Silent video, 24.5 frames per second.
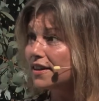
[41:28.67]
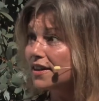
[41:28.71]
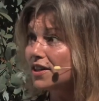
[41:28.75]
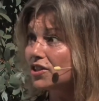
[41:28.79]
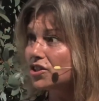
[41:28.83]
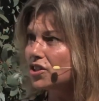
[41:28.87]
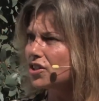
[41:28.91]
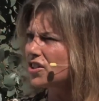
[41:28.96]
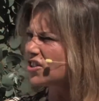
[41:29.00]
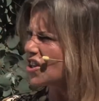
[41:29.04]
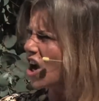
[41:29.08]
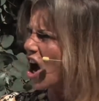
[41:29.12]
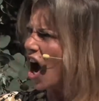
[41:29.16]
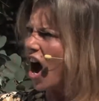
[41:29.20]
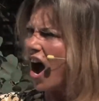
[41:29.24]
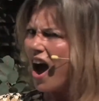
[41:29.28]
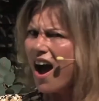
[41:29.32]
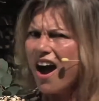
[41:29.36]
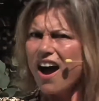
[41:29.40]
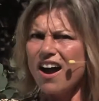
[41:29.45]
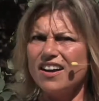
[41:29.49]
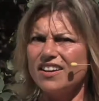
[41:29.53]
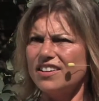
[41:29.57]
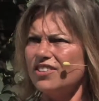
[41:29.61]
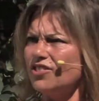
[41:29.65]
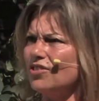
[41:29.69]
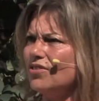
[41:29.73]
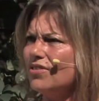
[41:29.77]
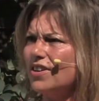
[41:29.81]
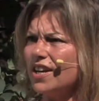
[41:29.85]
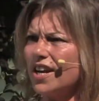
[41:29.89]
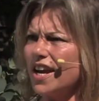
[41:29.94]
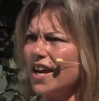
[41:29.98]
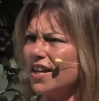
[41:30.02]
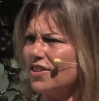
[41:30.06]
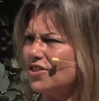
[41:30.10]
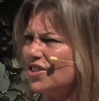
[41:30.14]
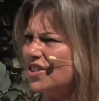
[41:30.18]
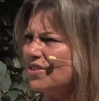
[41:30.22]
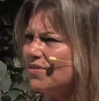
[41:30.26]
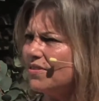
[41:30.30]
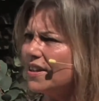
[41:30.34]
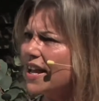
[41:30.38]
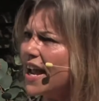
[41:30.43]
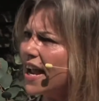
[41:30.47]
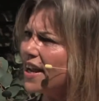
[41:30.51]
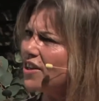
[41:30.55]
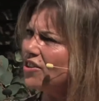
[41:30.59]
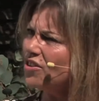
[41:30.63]
She says, you can't do
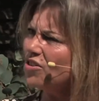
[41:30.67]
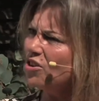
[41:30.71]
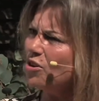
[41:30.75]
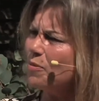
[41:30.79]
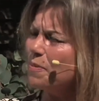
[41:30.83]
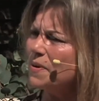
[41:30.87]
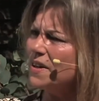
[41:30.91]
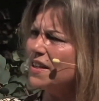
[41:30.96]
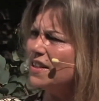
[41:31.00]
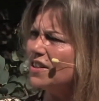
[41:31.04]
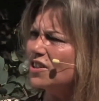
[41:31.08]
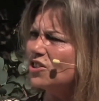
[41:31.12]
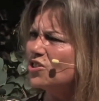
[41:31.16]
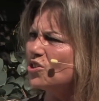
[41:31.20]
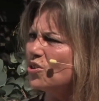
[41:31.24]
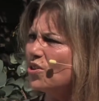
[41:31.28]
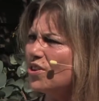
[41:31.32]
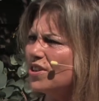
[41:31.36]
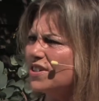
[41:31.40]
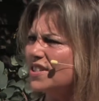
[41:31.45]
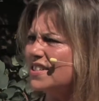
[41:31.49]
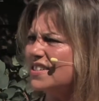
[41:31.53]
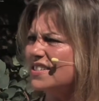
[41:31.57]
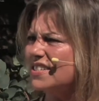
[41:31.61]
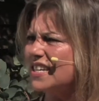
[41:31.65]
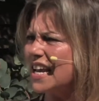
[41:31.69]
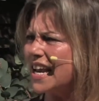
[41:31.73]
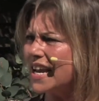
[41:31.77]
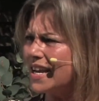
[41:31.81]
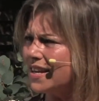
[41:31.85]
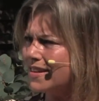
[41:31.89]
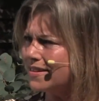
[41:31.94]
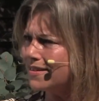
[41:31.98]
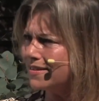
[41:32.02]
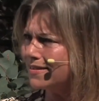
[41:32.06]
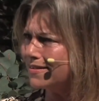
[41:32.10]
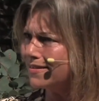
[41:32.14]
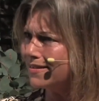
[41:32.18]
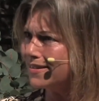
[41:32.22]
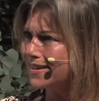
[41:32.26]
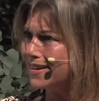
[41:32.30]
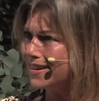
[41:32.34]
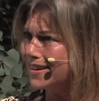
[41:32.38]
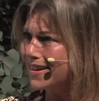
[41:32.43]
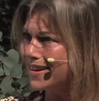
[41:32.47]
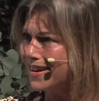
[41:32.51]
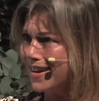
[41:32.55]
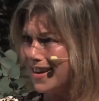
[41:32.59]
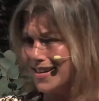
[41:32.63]
that. You're opening the door to Satan.
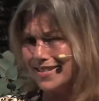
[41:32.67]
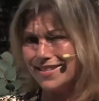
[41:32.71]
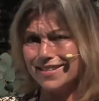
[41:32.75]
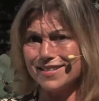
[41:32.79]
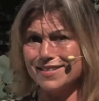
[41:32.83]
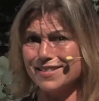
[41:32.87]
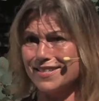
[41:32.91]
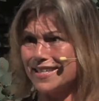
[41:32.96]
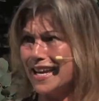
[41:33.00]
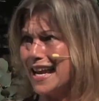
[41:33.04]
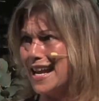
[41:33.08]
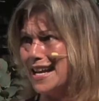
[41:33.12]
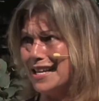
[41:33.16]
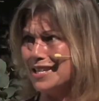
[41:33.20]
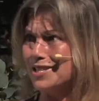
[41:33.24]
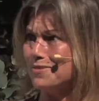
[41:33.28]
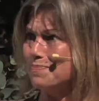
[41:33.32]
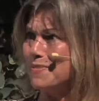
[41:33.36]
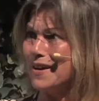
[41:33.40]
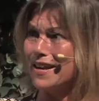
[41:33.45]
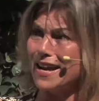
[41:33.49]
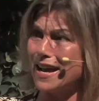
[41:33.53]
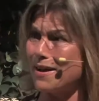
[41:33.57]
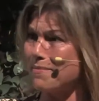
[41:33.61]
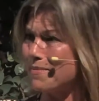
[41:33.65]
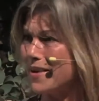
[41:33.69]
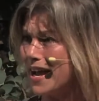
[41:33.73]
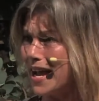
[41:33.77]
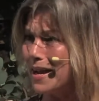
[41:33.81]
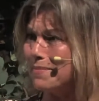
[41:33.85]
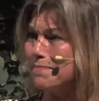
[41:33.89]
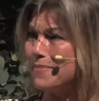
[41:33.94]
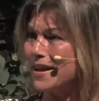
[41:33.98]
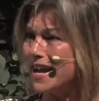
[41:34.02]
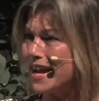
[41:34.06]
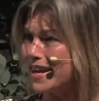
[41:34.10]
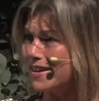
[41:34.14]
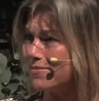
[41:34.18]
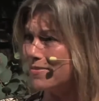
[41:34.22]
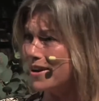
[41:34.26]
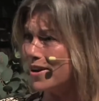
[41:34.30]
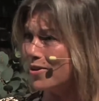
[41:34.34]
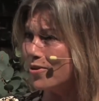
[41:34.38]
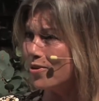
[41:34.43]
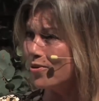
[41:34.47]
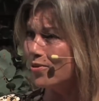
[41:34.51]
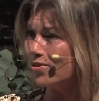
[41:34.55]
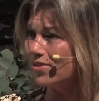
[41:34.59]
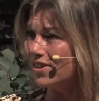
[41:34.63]
I said, Satan's been on my back my
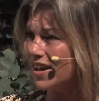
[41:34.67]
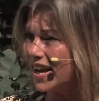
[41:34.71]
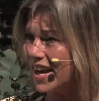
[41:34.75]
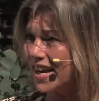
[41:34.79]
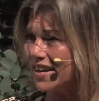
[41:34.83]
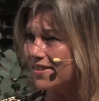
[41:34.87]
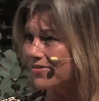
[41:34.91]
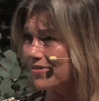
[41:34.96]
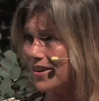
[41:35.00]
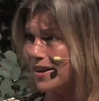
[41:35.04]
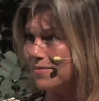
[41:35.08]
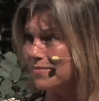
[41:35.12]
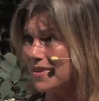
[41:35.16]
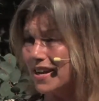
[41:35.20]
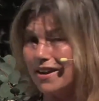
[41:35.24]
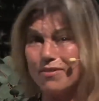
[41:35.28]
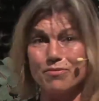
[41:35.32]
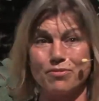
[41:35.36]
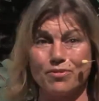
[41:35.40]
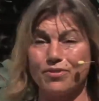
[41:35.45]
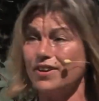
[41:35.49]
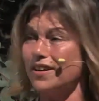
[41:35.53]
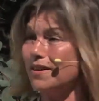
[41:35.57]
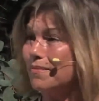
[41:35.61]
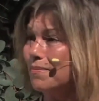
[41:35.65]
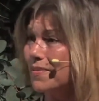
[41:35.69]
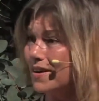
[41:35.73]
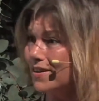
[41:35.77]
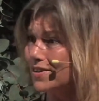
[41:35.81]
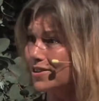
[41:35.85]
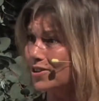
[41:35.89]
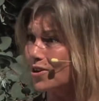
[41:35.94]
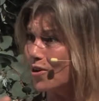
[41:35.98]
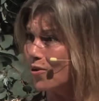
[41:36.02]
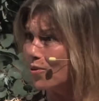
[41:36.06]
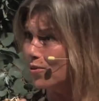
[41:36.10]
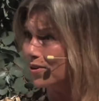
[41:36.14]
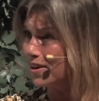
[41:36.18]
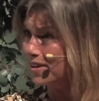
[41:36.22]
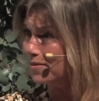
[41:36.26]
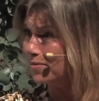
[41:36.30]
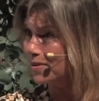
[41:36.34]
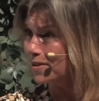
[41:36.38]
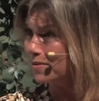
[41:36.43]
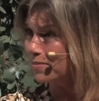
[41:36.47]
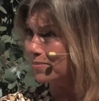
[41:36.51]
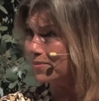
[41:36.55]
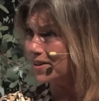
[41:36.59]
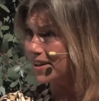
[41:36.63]
whole life. I'm not worried about yoga
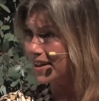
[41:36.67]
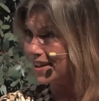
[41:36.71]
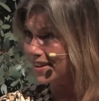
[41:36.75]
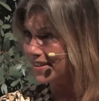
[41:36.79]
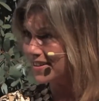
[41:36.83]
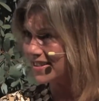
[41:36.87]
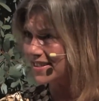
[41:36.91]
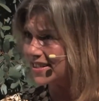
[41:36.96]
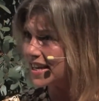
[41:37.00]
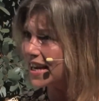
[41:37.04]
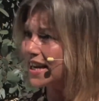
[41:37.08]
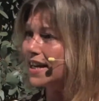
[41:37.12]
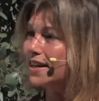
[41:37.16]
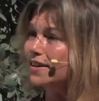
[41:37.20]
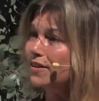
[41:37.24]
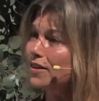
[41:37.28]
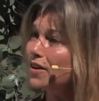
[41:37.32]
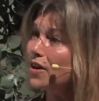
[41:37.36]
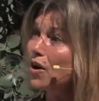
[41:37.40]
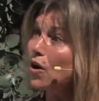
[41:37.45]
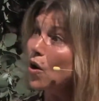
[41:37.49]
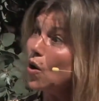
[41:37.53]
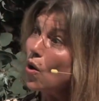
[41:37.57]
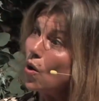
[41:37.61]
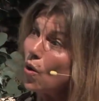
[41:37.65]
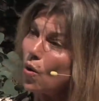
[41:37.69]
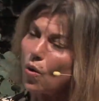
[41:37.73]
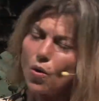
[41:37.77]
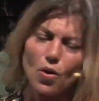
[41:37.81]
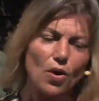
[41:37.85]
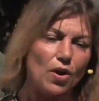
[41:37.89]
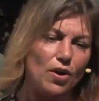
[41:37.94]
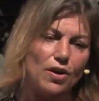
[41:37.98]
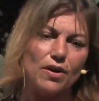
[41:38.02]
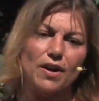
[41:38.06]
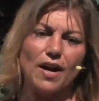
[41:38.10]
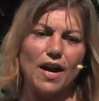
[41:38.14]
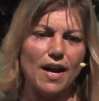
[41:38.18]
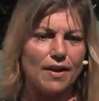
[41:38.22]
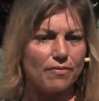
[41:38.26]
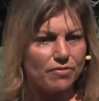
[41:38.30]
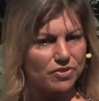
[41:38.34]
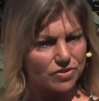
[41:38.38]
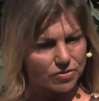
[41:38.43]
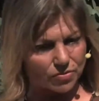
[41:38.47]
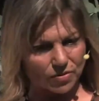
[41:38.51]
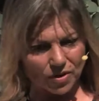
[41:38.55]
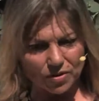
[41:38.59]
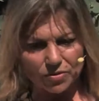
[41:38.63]
when I bring in Satan. Or I
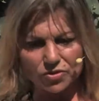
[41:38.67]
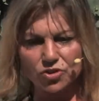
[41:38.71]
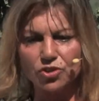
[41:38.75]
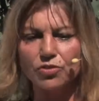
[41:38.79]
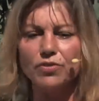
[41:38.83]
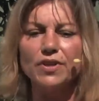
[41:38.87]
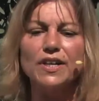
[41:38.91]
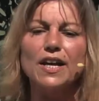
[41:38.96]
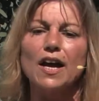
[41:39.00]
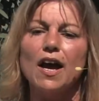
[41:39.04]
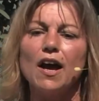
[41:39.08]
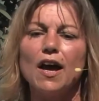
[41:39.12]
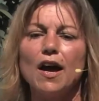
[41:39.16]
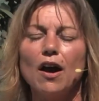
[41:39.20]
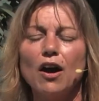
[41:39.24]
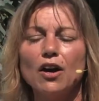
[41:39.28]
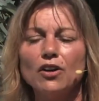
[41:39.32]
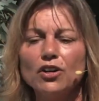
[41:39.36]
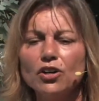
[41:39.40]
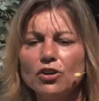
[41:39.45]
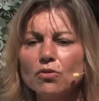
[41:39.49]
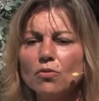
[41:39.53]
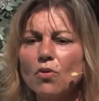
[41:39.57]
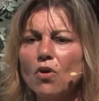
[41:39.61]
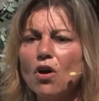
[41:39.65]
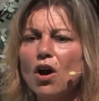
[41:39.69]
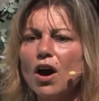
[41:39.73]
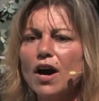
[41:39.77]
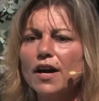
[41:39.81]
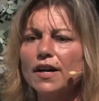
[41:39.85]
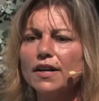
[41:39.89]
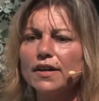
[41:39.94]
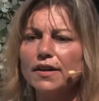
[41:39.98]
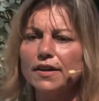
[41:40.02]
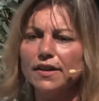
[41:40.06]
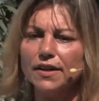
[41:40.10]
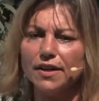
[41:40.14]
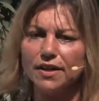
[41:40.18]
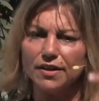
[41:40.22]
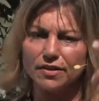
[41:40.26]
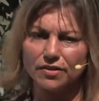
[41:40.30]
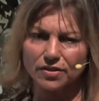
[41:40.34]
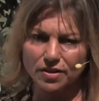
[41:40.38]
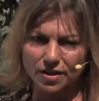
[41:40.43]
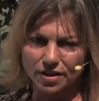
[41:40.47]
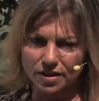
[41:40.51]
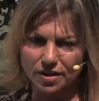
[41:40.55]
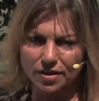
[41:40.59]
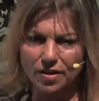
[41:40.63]
was doing a hunger walk
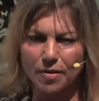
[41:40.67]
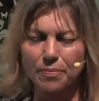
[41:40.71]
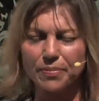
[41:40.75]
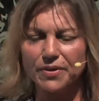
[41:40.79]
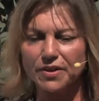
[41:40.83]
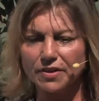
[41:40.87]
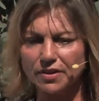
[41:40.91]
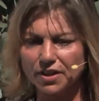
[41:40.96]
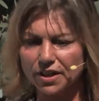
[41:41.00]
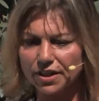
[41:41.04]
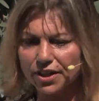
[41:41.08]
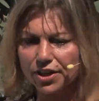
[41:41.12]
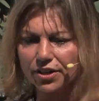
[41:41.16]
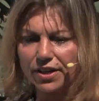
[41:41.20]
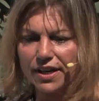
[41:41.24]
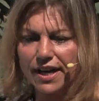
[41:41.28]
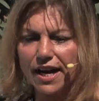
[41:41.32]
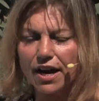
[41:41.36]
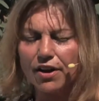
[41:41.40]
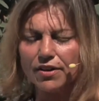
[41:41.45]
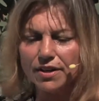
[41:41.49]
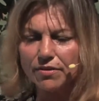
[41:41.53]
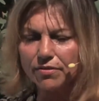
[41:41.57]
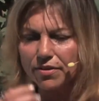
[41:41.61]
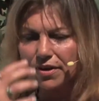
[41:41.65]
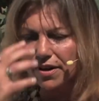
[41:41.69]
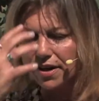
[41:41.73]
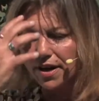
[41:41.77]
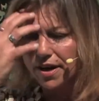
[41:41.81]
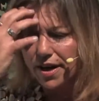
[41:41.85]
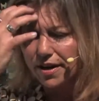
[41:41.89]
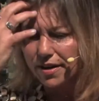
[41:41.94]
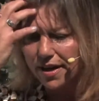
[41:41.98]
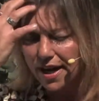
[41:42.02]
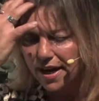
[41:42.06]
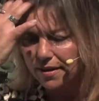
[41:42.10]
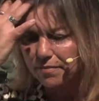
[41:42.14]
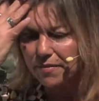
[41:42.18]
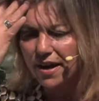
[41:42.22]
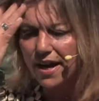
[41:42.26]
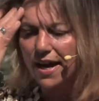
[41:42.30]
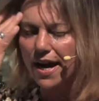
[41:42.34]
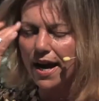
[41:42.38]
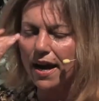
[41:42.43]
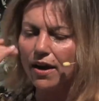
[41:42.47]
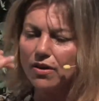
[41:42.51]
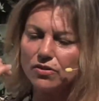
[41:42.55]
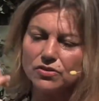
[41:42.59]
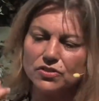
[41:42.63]
up in Clare County where I had my
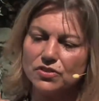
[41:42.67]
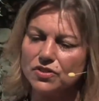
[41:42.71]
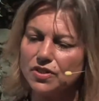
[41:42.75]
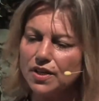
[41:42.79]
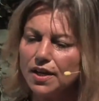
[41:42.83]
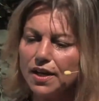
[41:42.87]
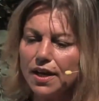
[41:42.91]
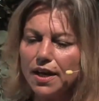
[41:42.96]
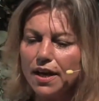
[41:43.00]
house.